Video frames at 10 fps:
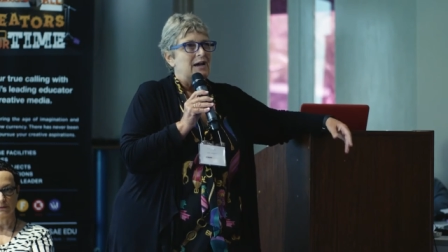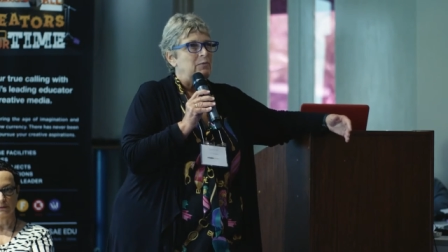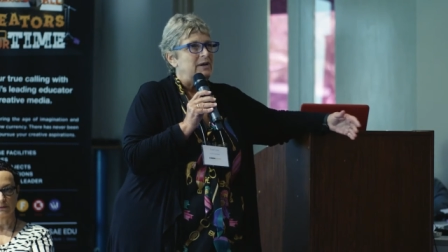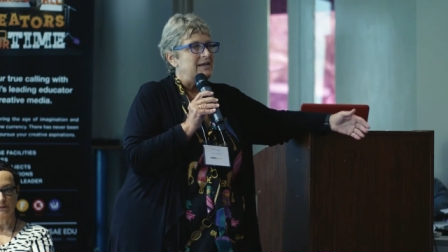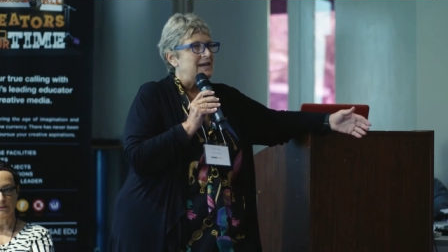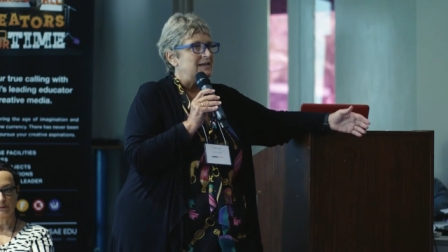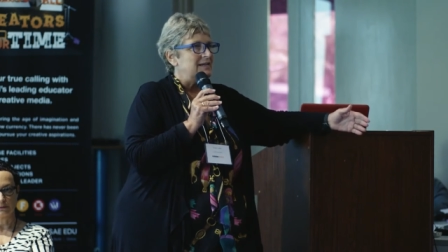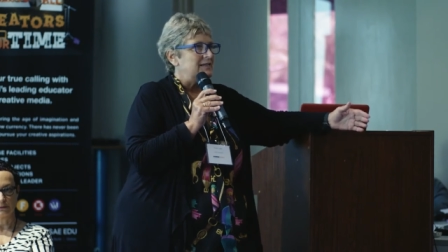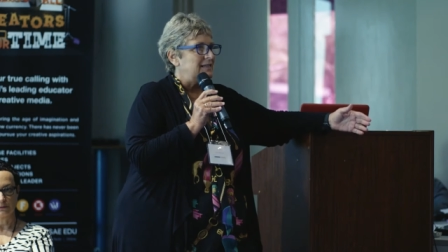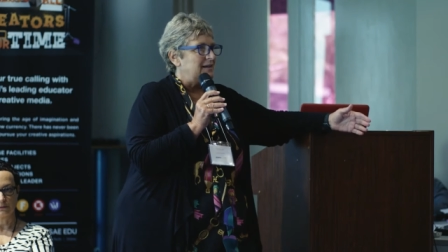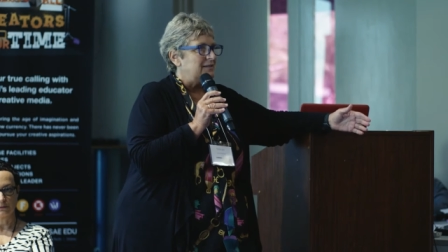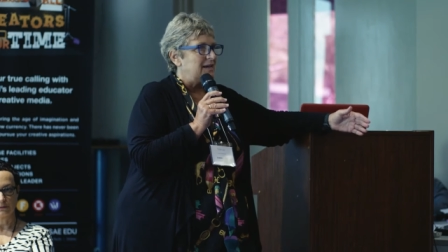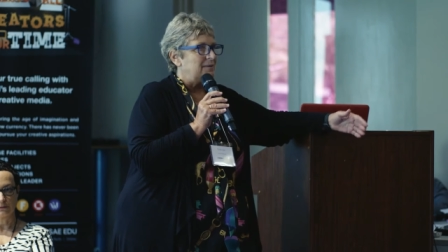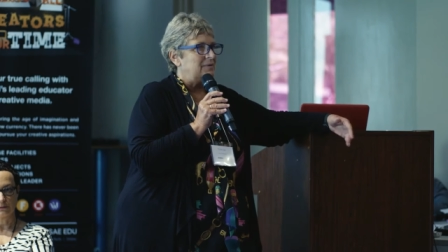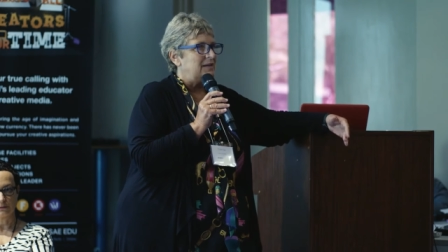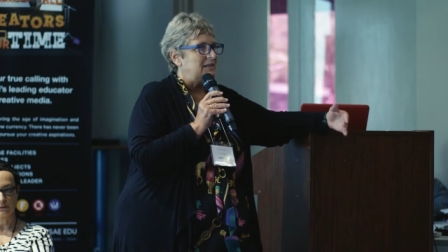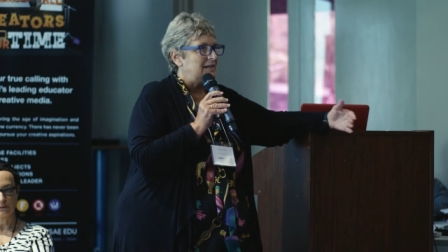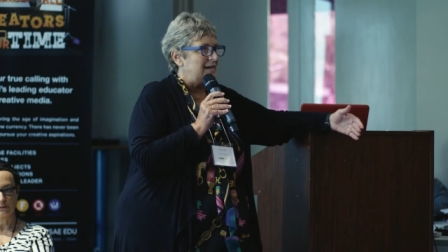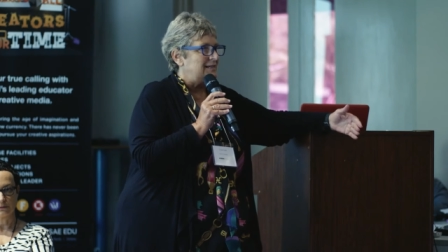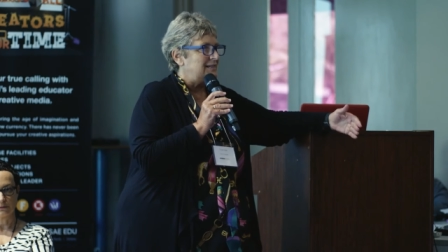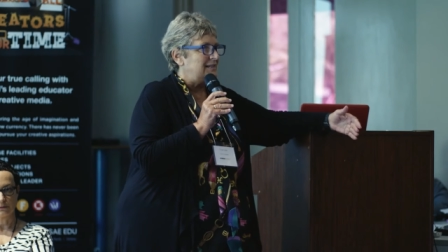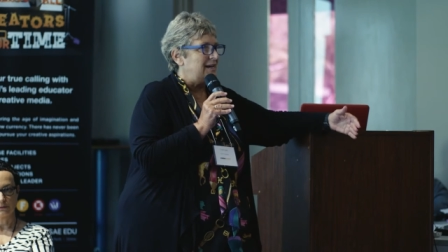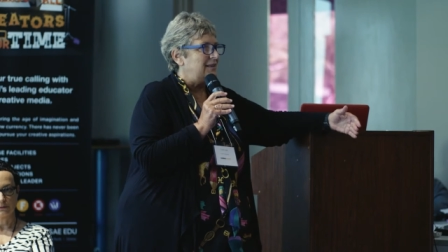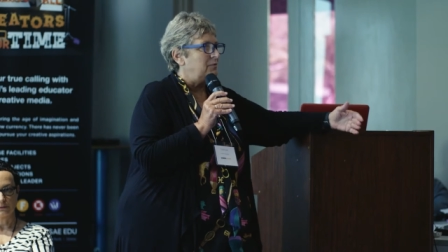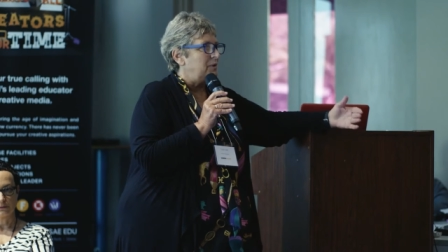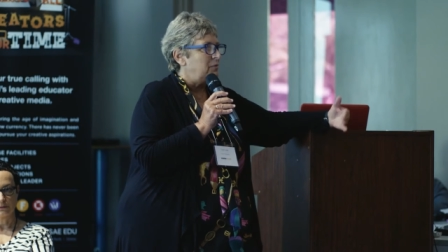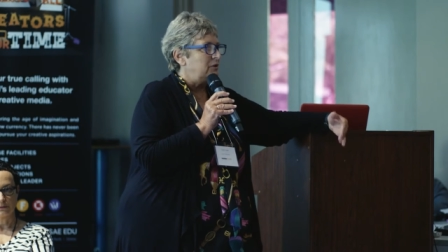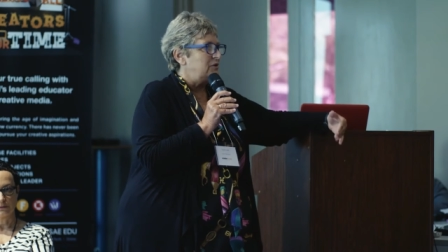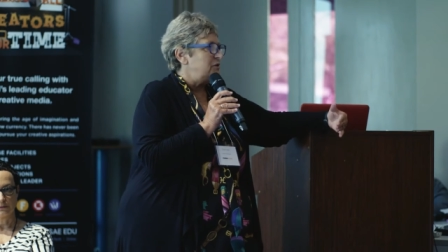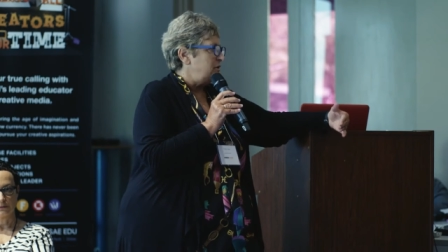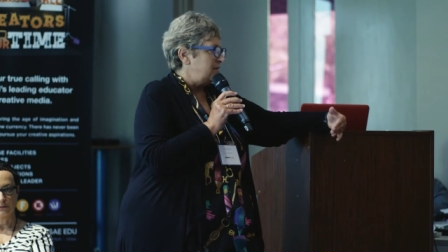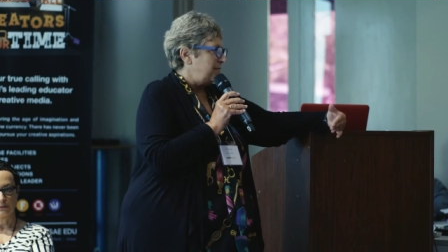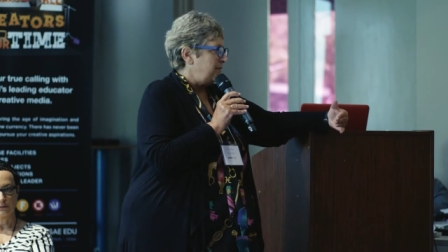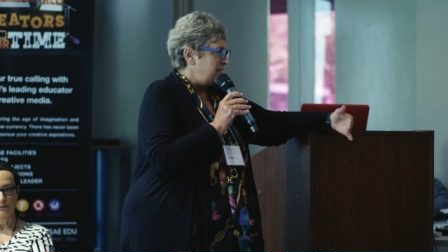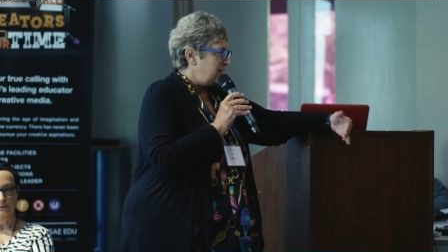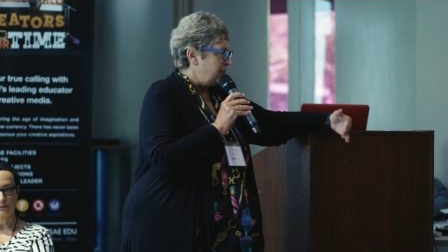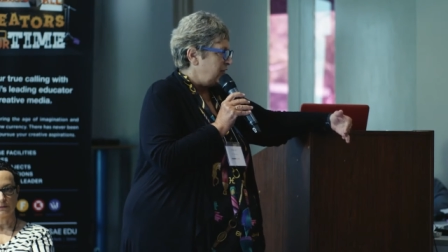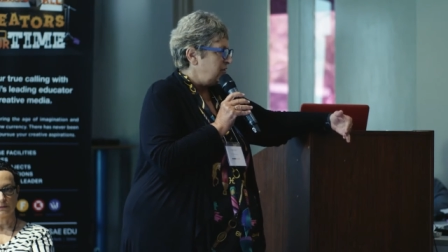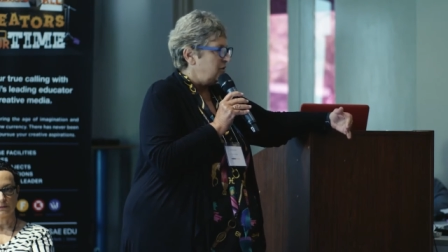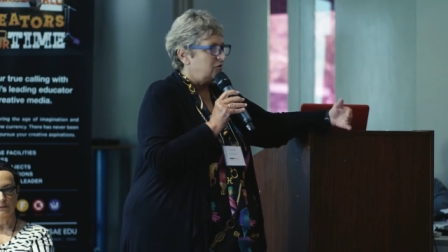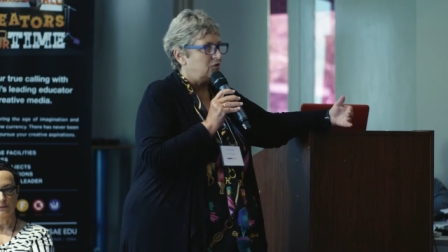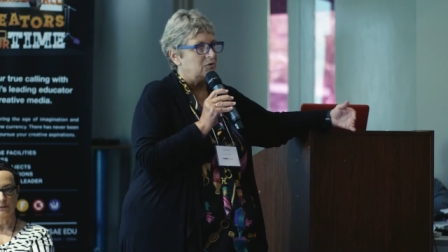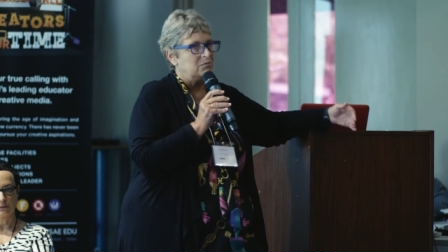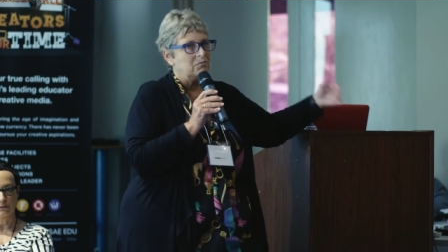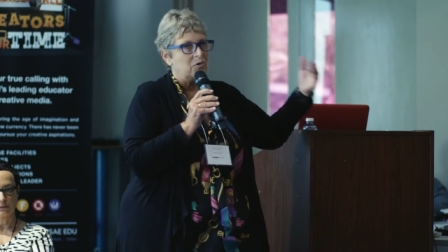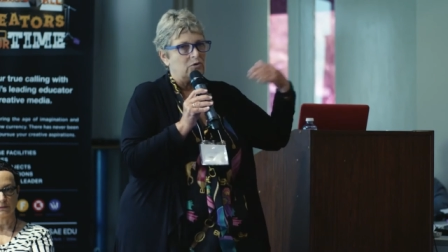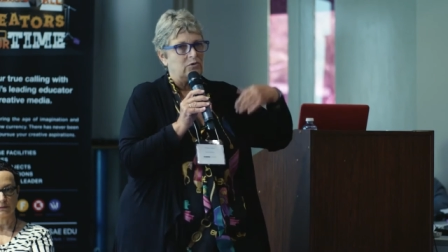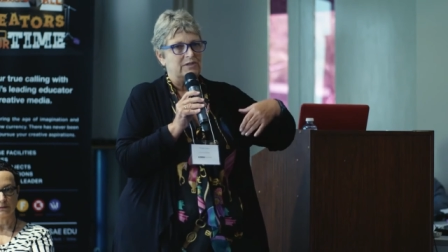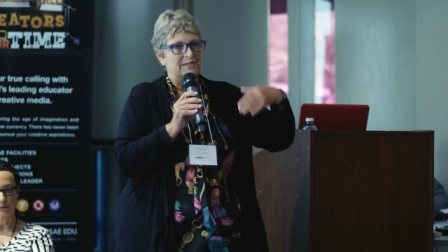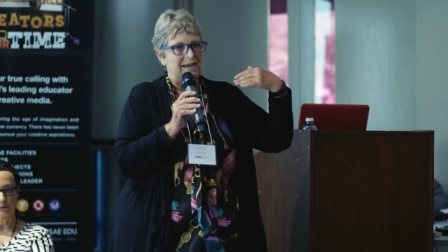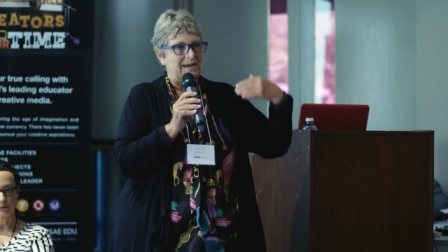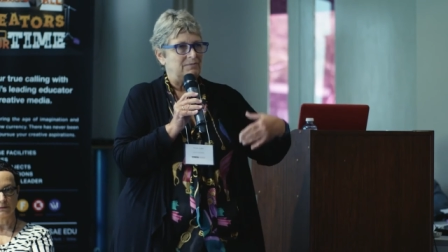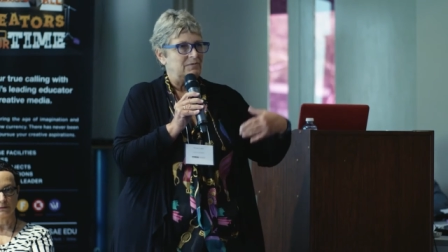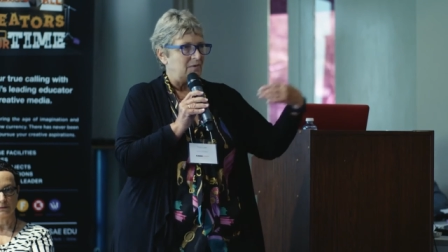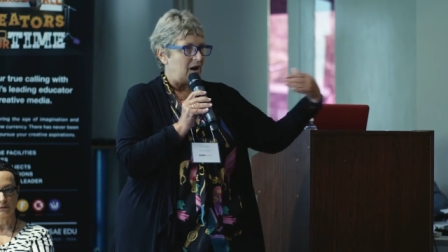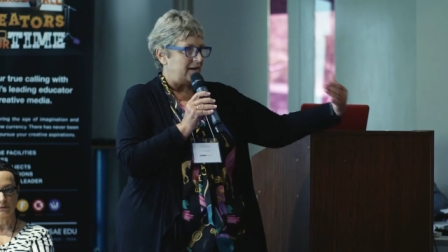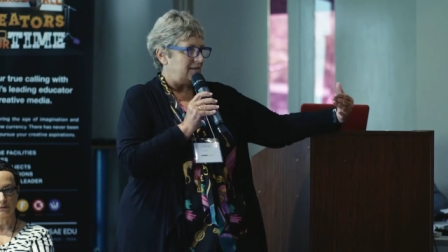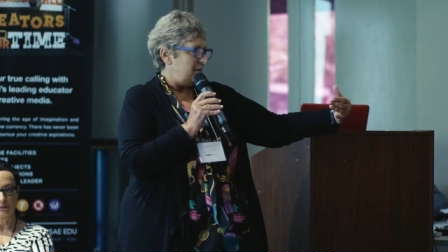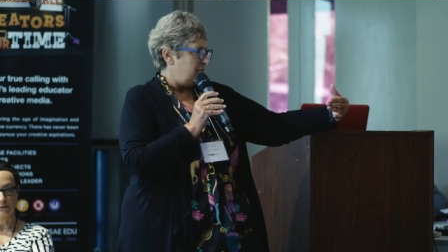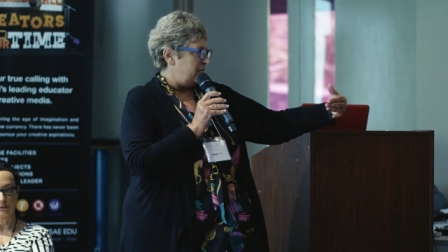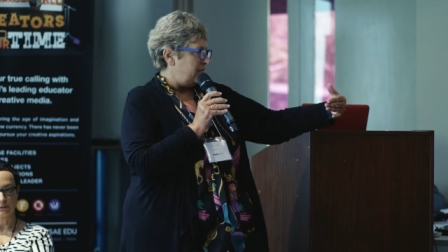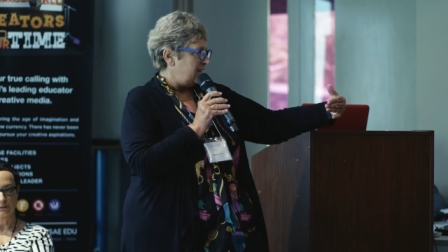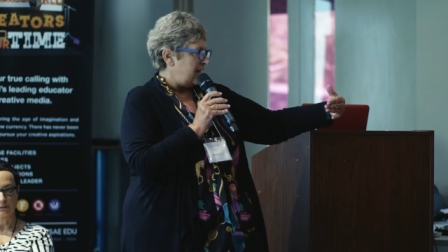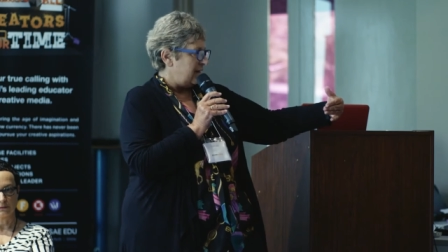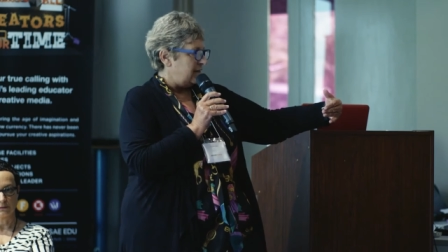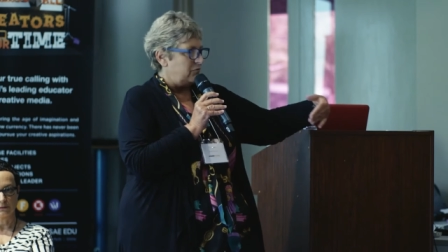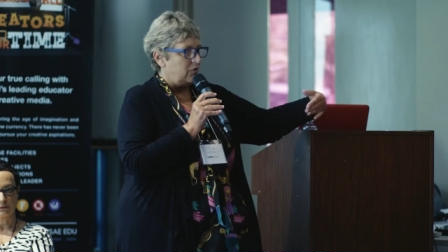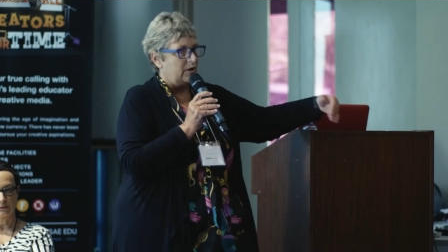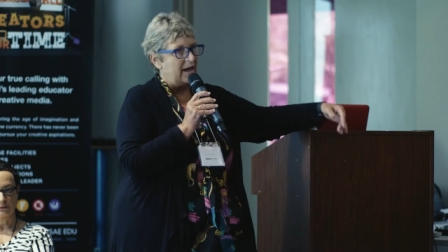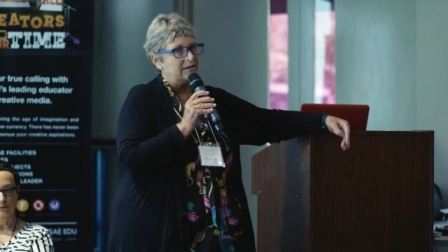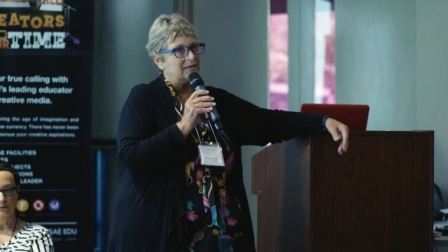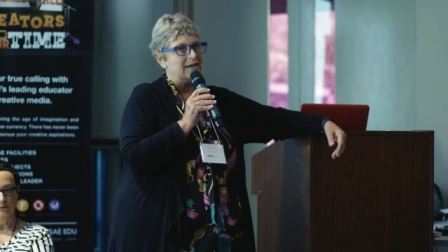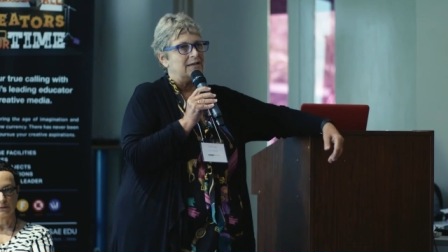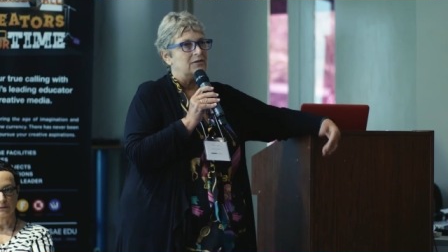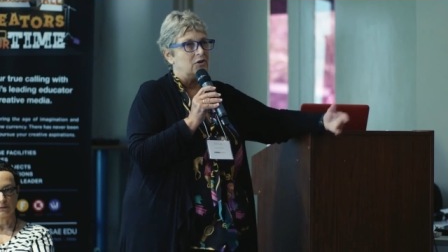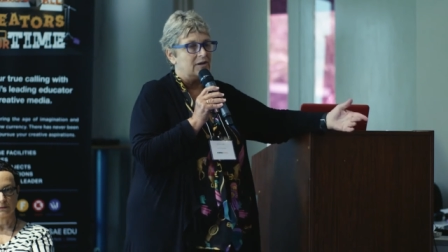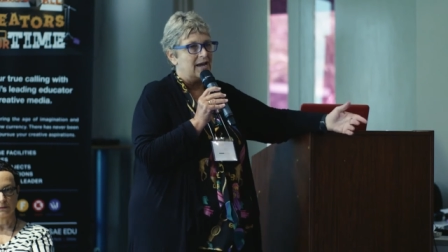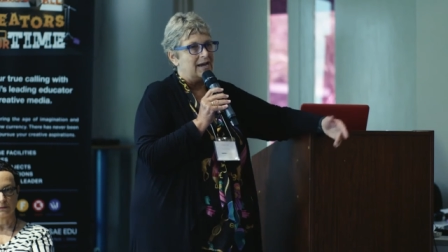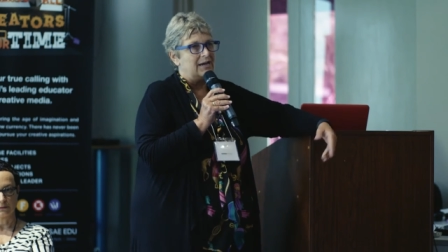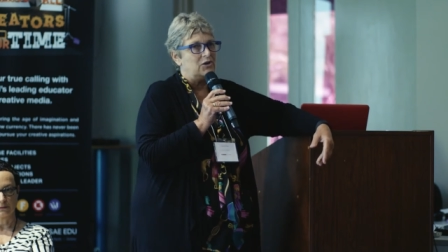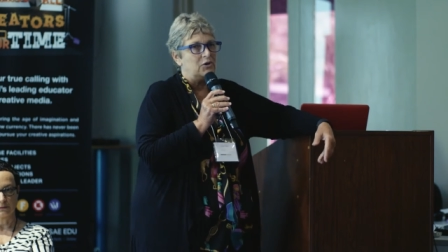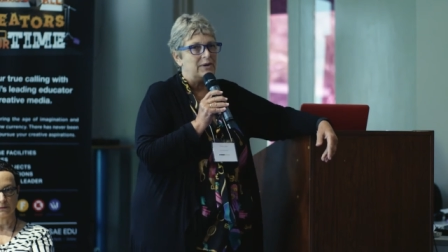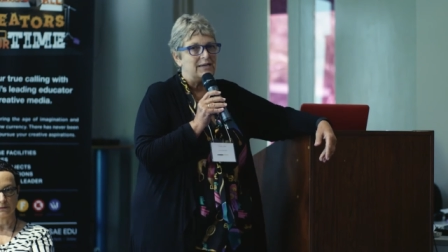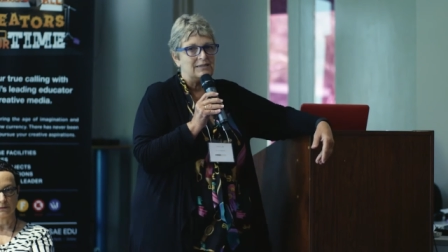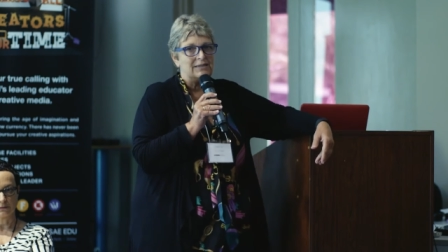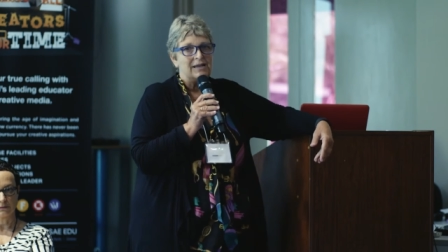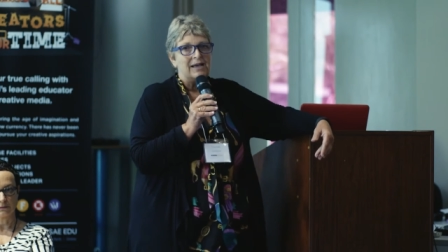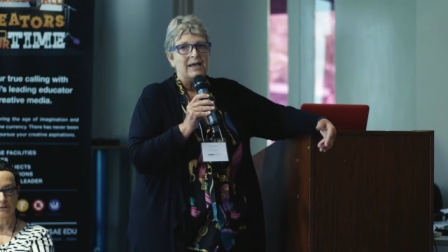And we needed a sales company to understand that we wanted to do something different, to model the same idea of the Tugg rollout in UK and US.